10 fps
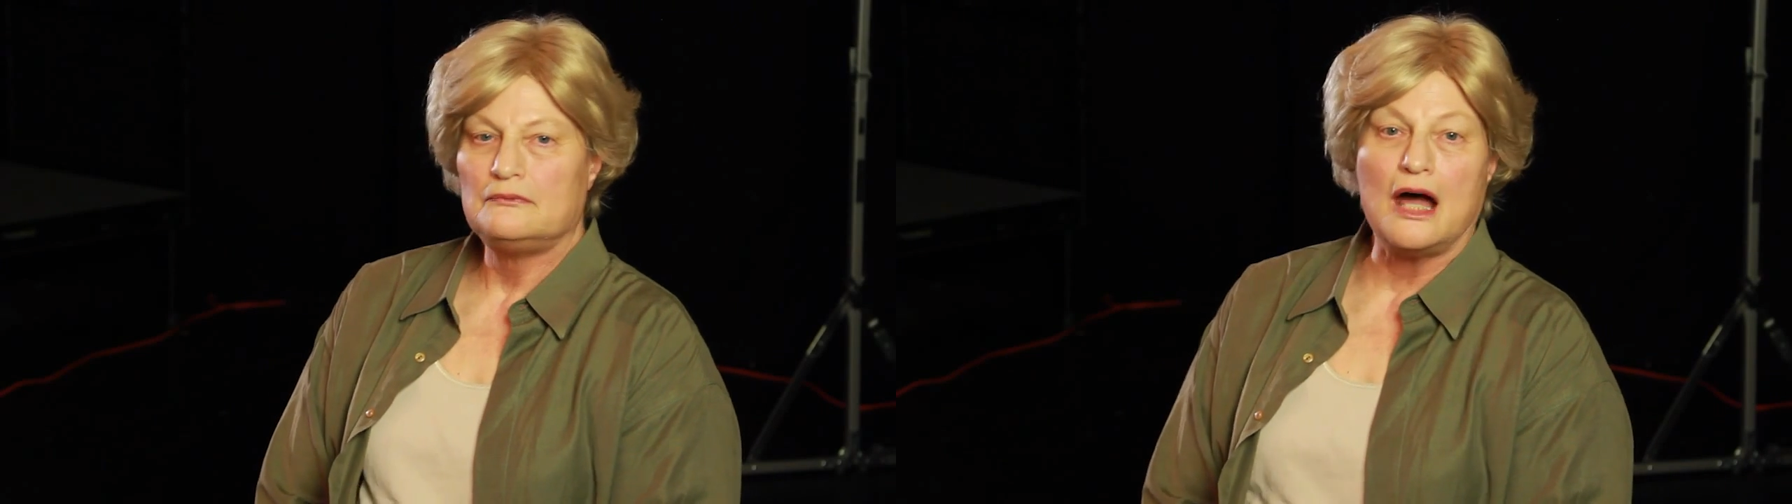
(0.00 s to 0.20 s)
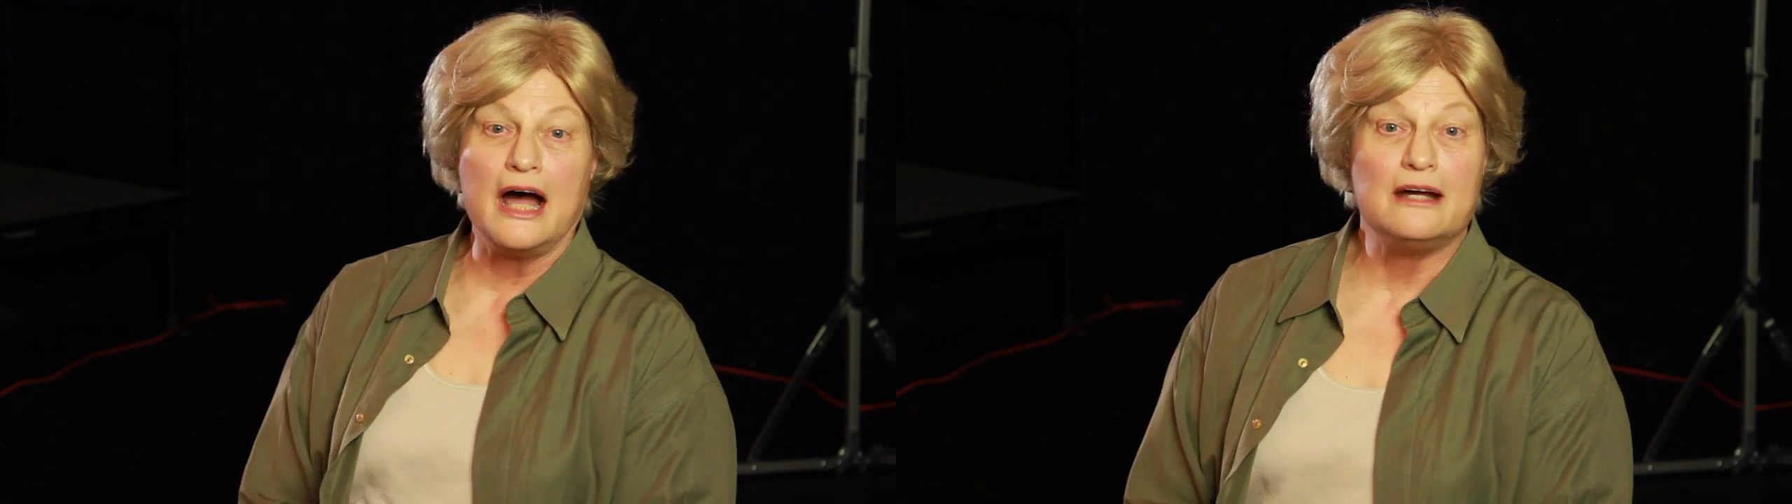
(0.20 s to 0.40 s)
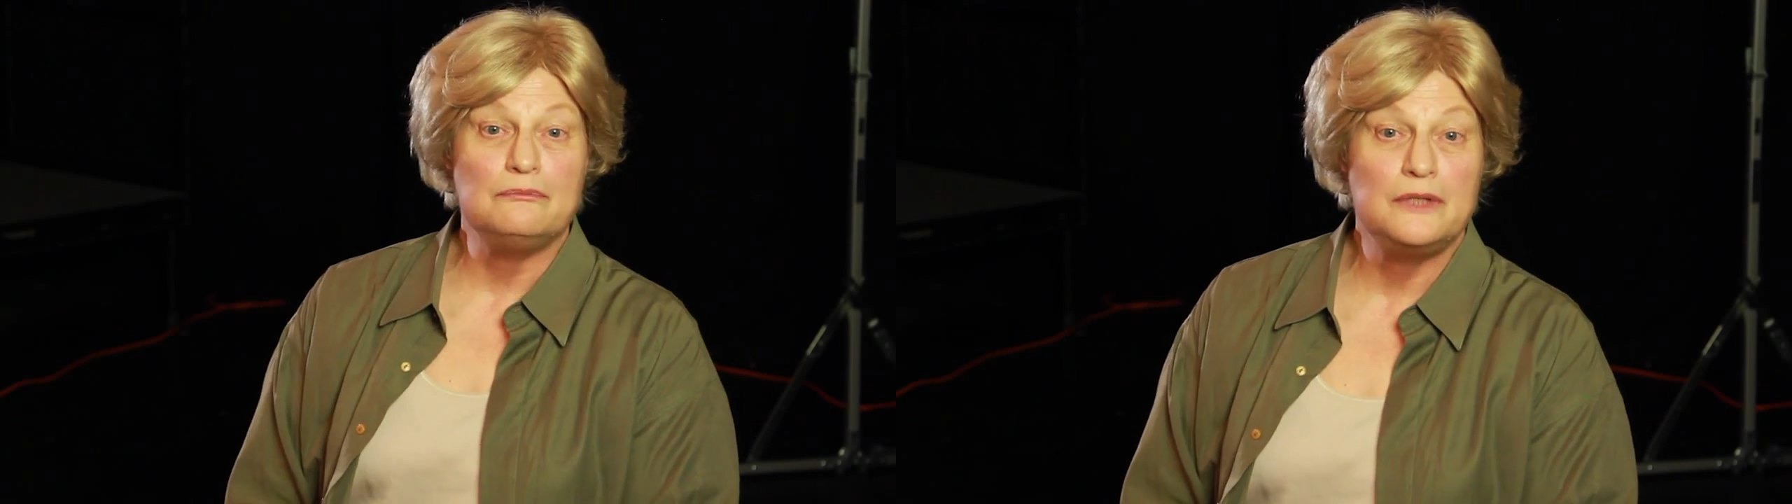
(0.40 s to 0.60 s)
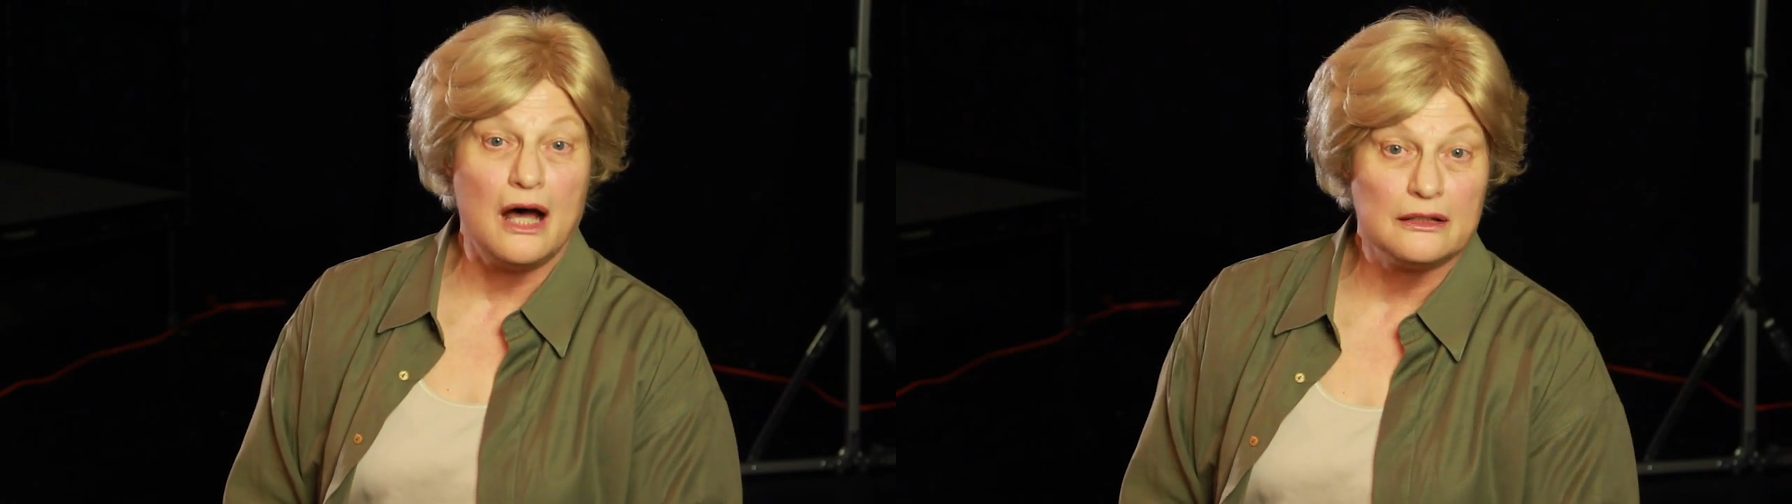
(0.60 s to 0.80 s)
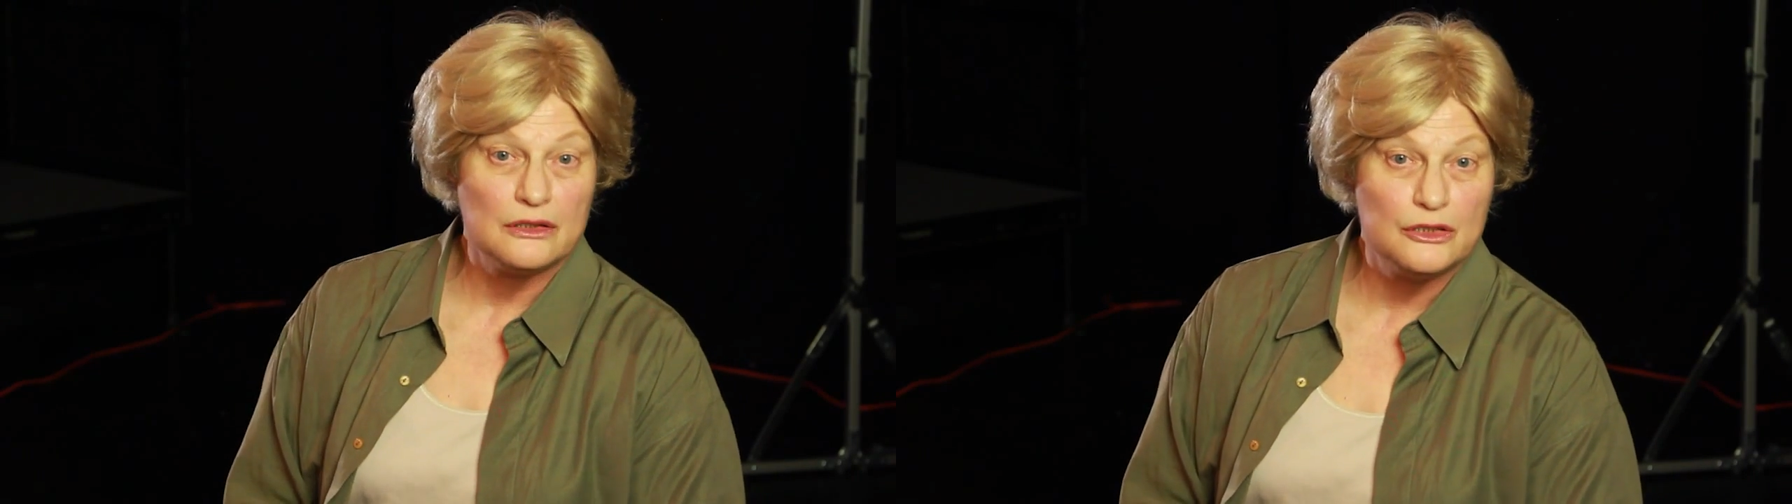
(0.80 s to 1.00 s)
I am
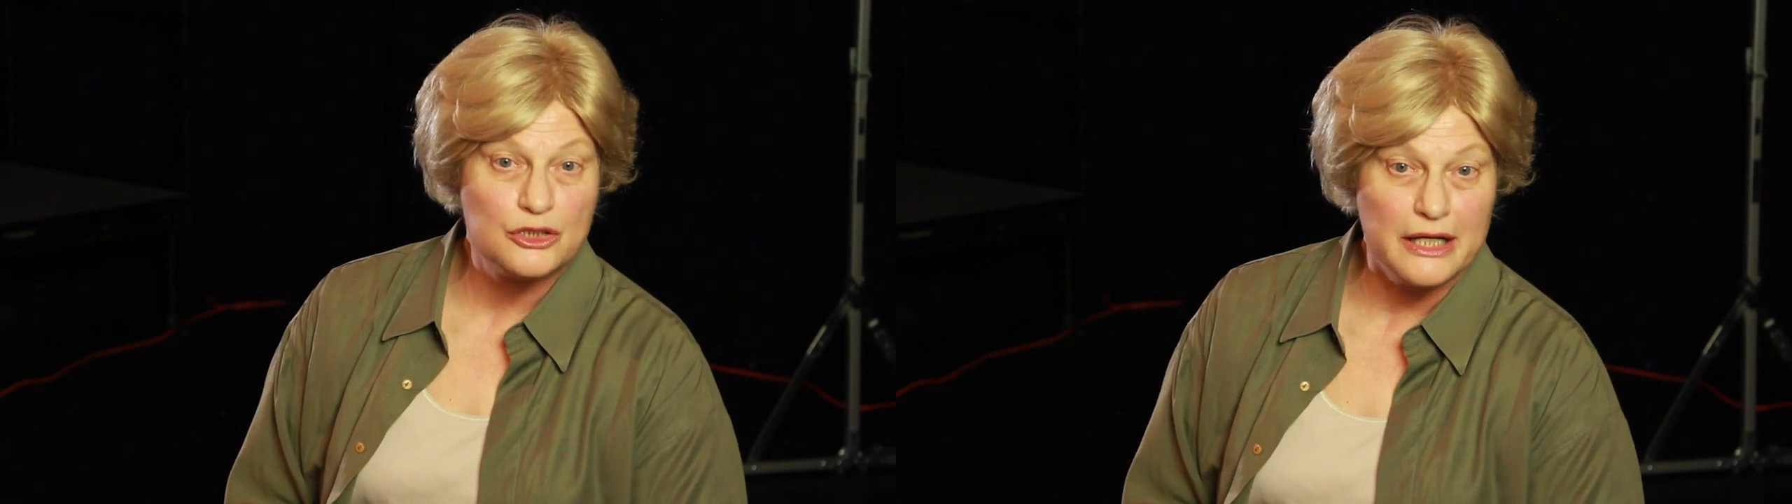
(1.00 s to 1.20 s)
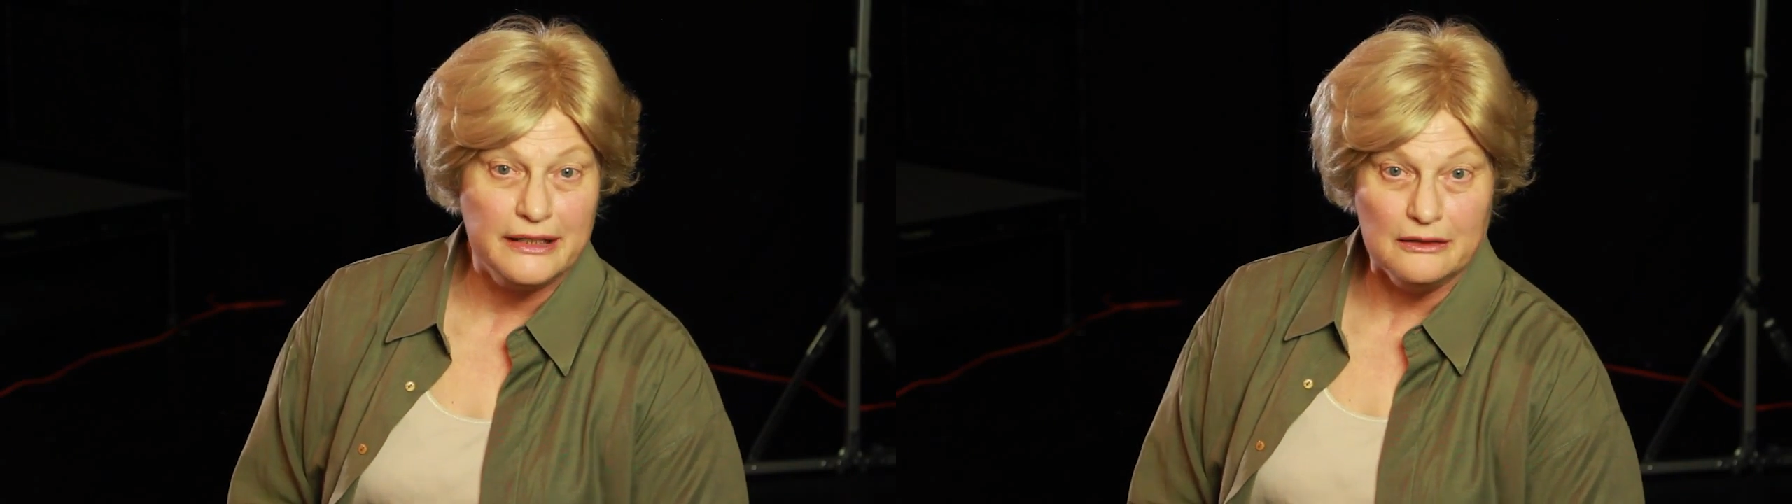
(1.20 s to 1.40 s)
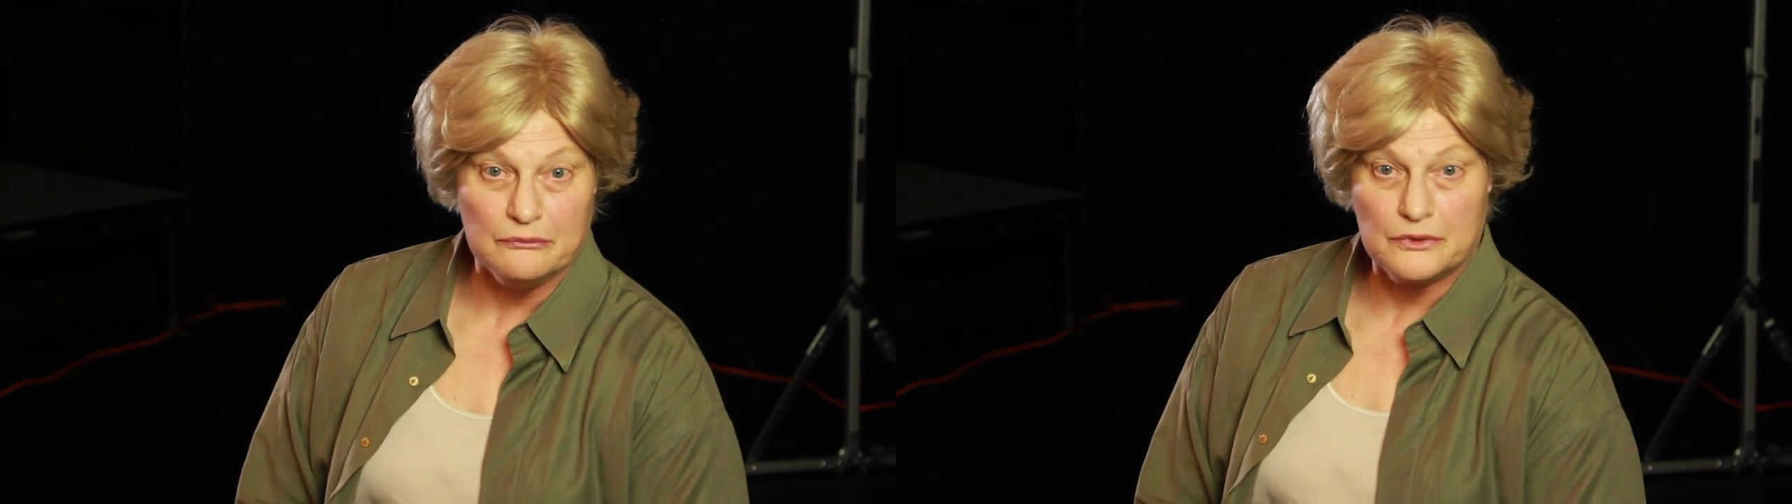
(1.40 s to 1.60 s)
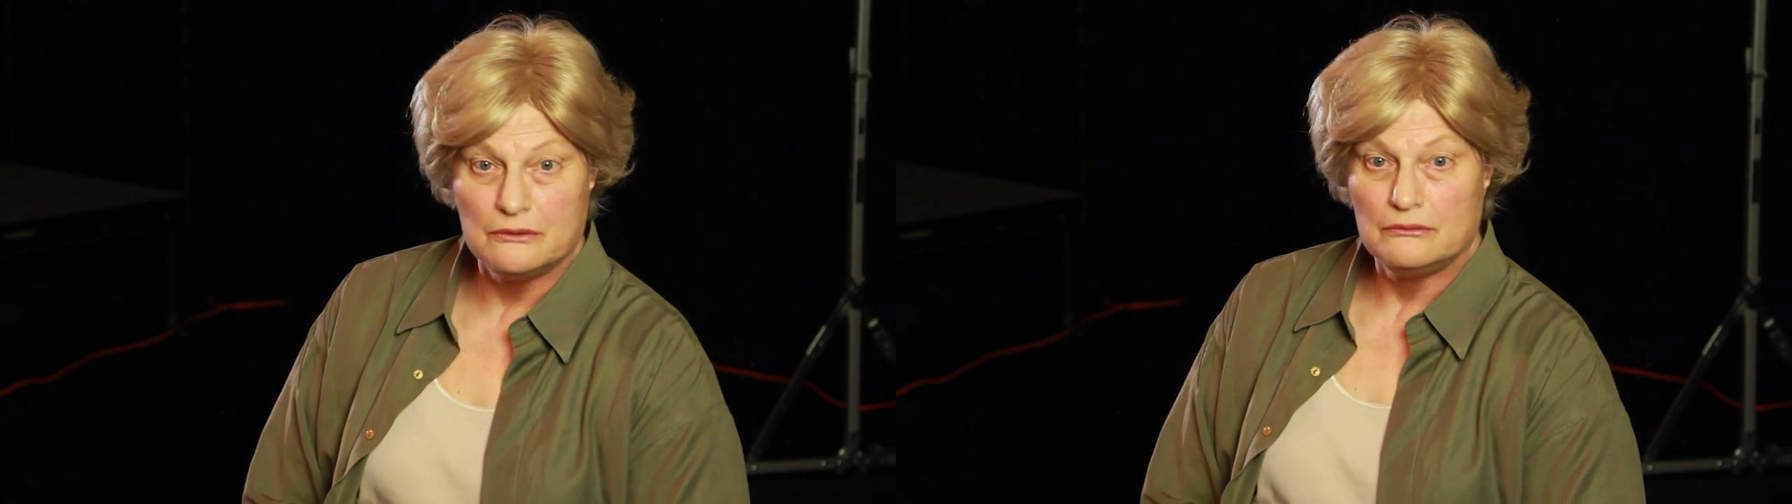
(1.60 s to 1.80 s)
not ashamed.